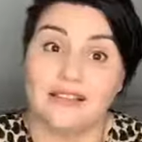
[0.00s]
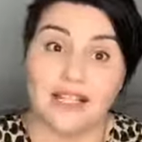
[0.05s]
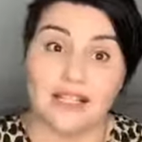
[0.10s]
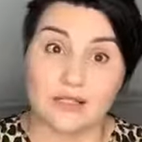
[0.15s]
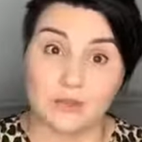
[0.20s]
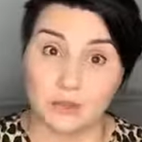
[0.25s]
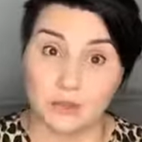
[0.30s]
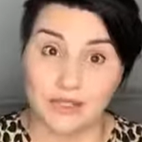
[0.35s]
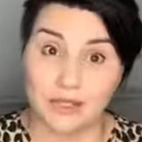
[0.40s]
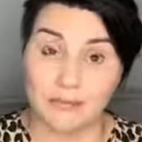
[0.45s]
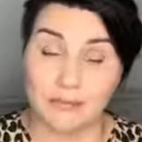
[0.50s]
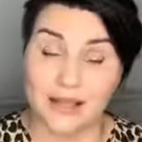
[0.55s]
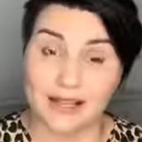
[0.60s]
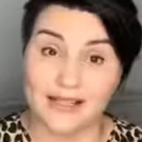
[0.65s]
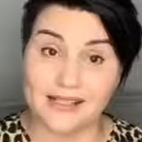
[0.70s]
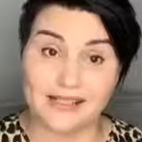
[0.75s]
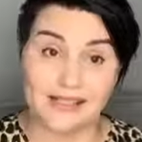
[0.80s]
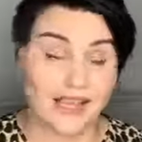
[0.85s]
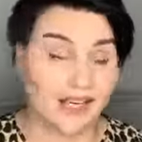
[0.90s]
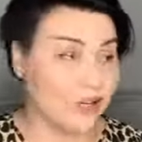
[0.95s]
That's what the
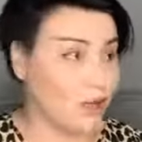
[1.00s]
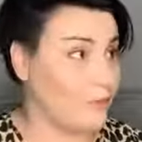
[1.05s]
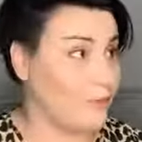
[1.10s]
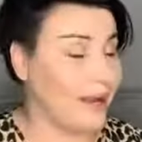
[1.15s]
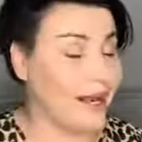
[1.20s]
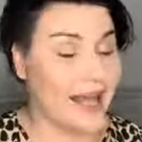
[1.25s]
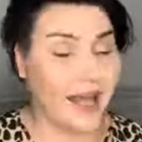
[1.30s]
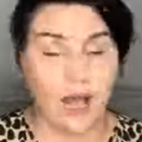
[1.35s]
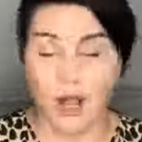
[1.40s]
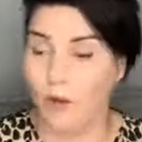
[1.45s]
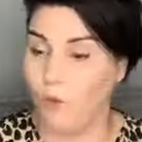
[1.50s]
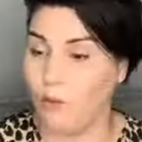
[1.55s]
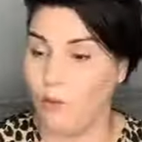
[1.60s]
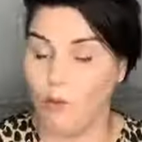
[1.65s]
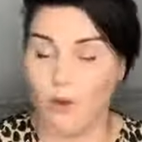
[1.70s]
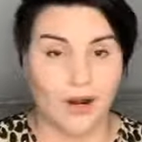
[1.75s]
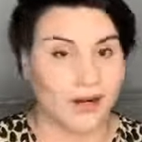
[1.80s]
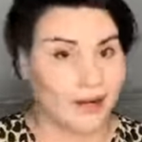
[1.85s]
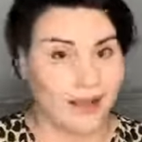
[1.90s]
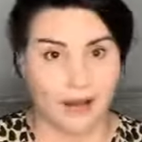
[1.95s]
banks say, no matter
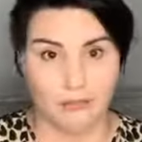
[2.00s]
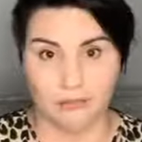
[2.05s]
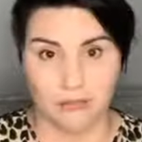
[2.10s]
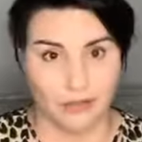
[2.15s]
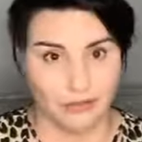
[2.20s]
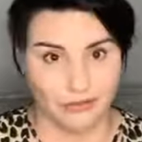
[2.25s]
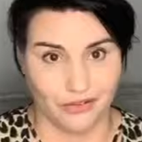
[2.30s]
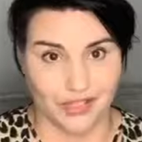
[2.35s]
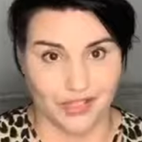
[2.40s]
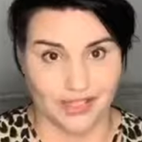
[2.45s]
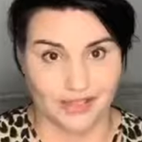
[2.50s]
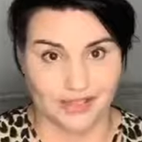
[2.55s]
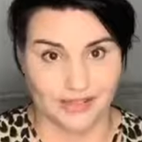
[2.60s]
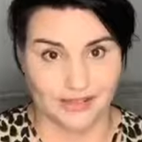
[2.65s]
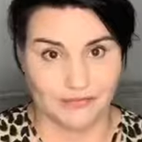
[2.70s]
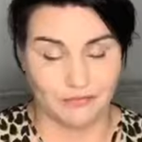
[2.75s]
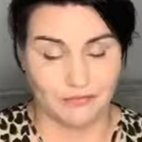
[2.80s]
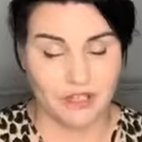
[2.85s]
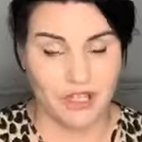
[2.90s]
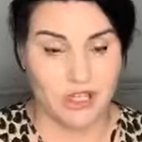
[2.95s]
what our profit is.